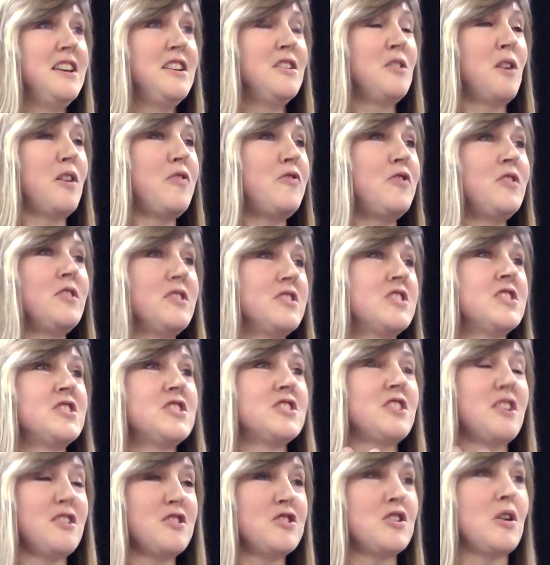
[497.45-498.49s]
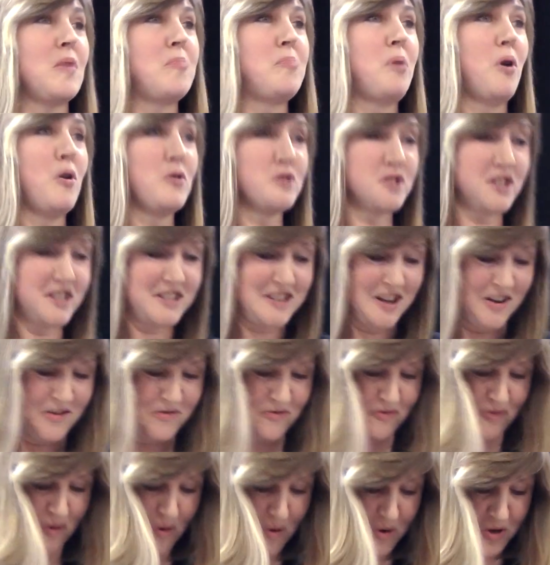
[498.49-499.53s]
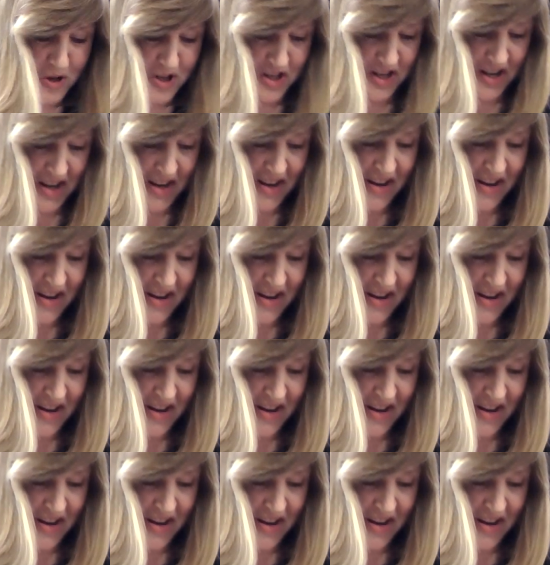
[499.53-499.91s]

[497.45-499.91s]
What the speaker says: I feel this is such a positive force